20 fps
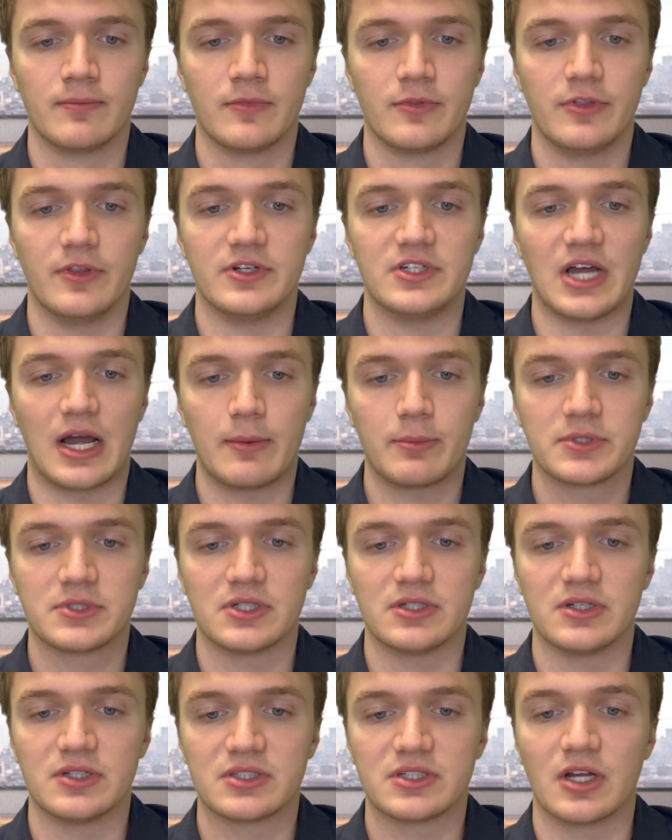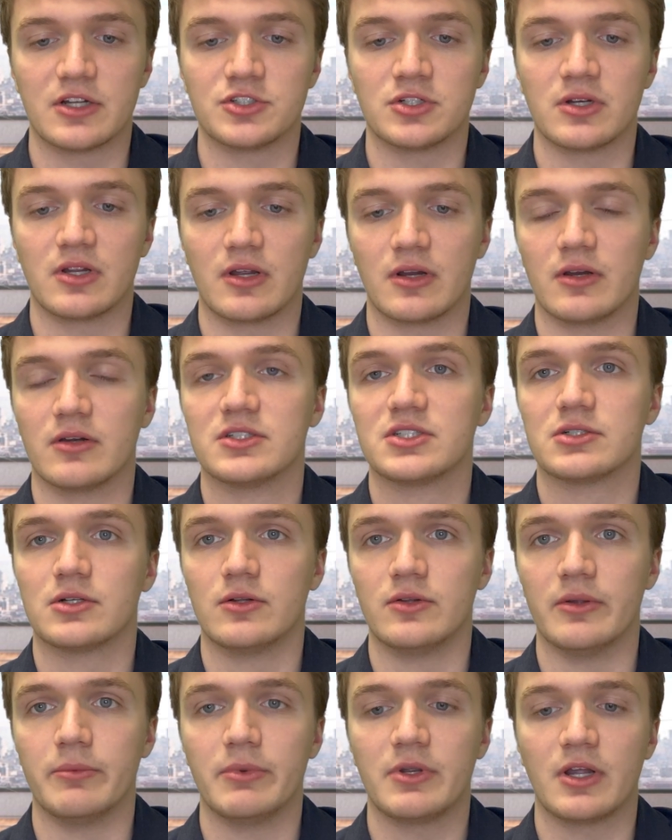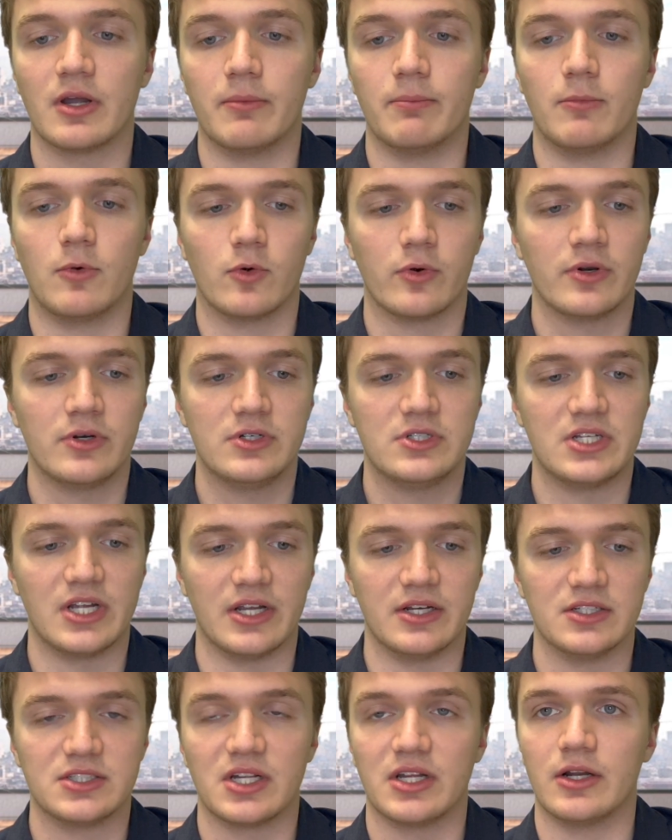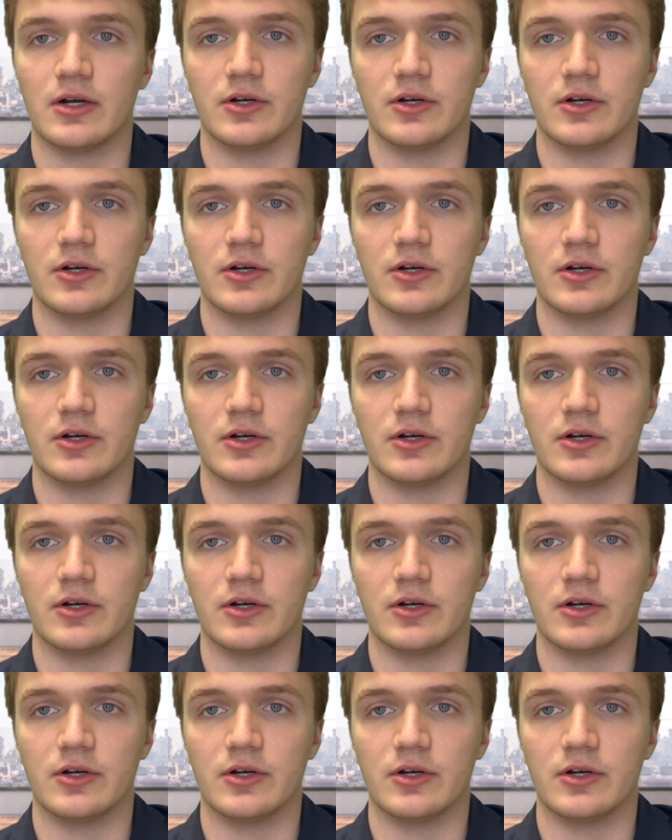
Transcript: the topics of discussion can slowly become more intense and